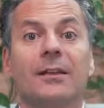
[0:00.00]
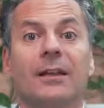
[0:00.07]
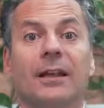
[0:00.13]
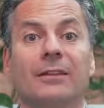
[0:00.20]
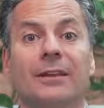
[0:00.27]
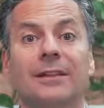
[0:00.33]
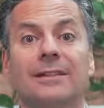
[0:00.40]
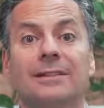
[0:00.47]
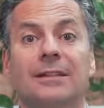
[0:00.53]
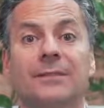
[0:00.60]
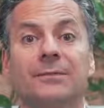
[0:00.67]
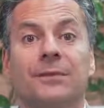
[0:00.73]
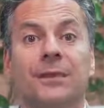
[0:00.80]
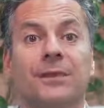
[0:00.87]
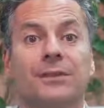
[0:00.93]
And let's
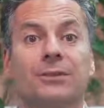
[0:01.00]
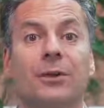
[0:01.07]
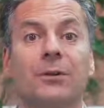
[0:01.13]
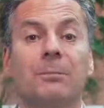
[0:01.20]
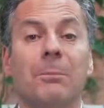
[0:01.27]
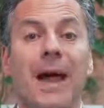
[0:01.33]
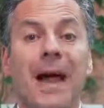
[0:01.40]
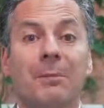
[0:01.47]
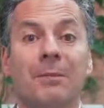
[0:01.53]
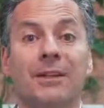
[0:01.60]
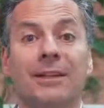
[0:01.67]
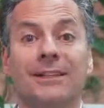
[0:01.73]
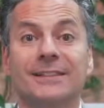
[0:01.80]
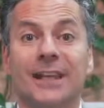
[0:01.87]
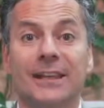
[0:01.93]
start mapping
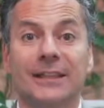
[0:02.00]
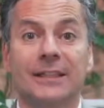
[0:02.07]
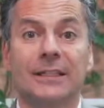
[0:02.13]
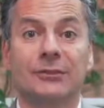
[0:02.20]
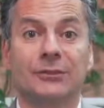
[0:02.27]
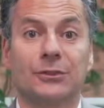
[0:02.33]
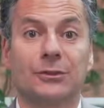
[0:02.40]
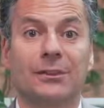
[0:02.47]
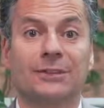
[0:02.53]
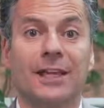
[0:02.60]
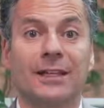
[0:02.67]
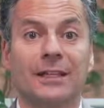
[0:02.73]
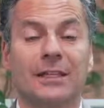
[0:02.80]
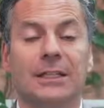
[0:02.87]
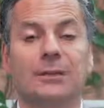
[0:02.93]
executives to
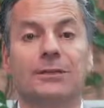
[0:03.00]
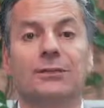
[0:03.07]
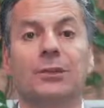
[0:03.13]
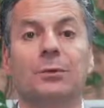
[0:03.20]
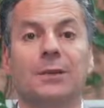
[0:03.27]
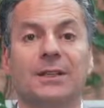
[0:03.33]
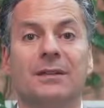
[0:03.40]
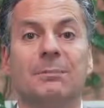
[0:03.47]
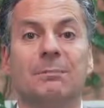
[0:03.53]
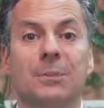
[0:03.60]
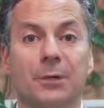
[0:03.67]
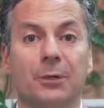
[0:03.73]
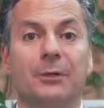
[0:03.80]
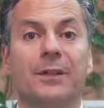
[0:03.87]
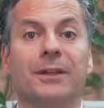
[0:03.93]
executives so we can
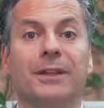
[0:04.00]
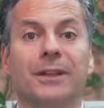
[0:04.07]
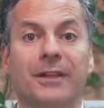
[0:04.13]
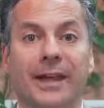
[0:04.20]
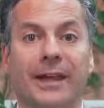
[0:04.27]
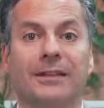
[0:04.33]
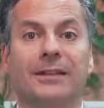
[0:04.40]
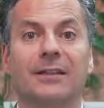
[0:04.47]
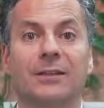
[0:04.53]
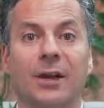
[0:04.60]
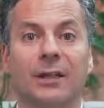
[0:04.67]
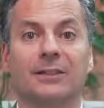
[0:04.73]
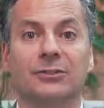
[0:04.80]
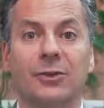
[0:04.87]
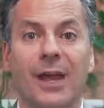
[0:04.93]
build a connect the
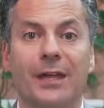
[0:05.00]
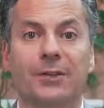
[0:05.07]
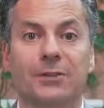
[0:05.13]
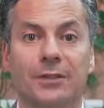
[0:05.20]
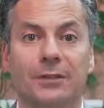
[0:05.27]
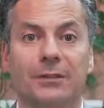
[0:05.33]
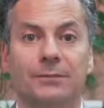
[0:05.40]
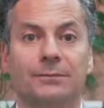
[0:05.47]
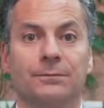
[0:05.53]
dots strategy.